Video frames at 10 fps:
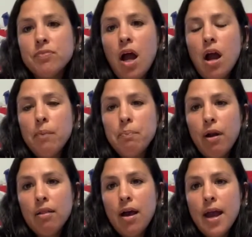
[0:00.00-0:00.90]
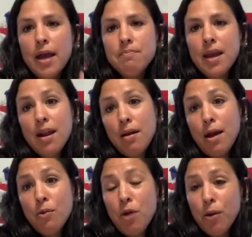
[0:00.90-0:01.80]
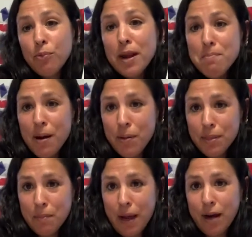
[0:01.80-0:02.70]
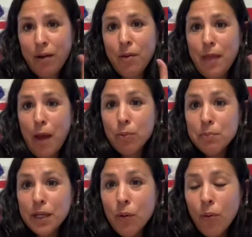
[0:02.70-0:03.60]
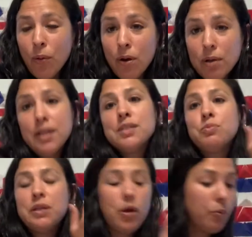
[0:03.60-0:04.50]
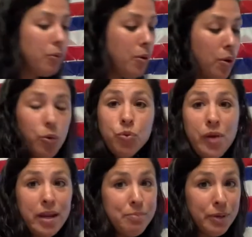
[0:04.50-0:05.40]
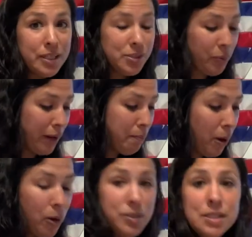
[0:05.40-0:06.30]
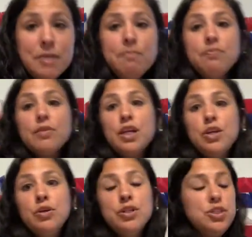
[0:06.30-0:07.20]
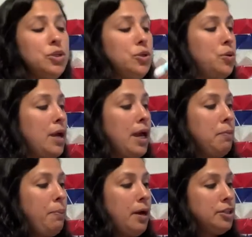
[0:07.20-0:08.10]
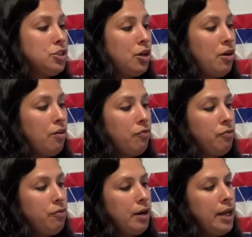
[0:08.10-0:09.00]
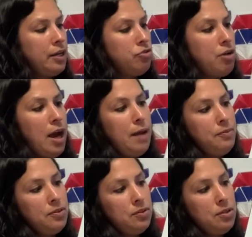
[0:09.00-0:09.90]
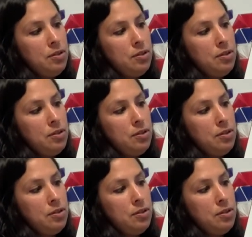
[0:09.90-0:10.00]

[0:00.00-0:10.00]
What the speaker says: umbrella and made a rainbow in the background. That would be cool, because we know rain brings rainbows. You could do a bunch of raindrops,